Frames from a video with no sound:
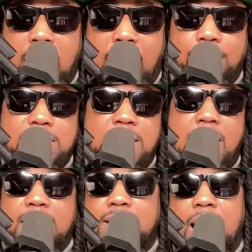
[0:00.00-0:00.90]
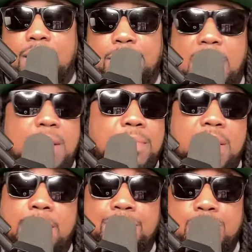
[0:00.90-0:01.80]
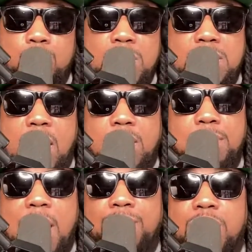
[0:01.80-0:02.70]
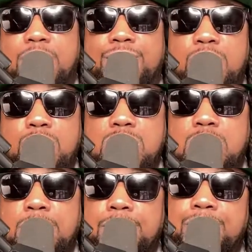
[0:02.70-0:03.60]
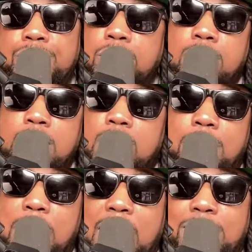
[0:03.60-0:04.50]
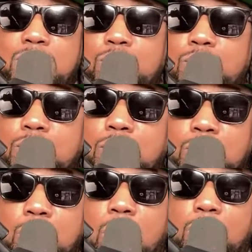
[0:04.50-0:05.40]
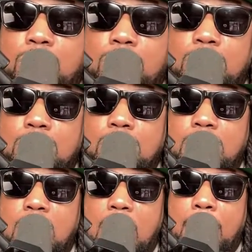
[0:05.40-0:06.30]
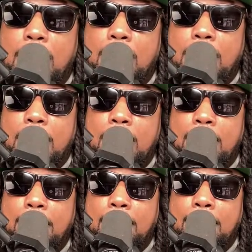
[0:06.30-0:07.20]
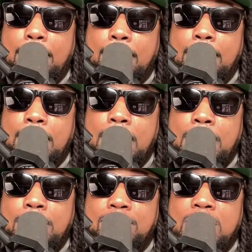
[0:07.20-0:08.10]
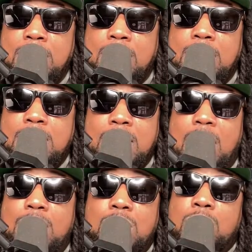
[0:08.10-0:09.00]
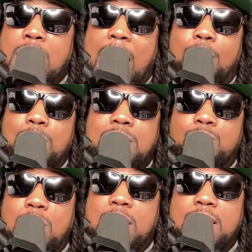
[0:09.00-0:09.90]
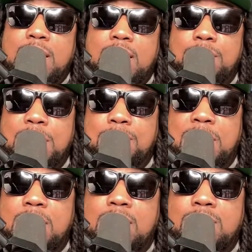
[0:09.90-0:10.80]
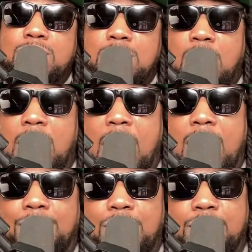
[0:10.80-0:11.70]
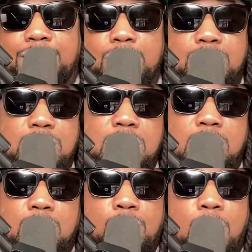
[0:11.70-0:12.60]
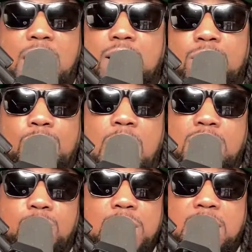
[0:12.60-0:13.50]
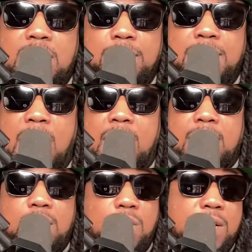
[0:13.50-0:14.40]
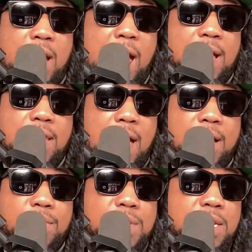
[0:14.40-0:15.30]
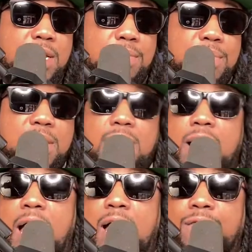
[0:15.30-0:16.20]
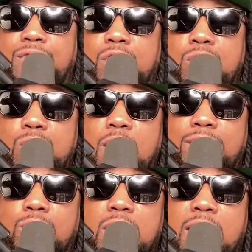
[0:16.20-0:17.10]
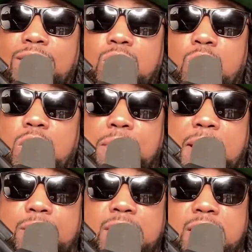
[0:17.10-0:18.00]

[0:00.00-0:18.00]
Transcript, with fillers: I would sign Tyron back, but we talking about for the future. Maybe oh, you you, need you, go, you need to use the first round picks on that offensive line. Unfortunately, yeah, you now we really need to be building the line for the future. Whether whether we keep Dak or not, like we need to build a line for whoever, whatever quarterback we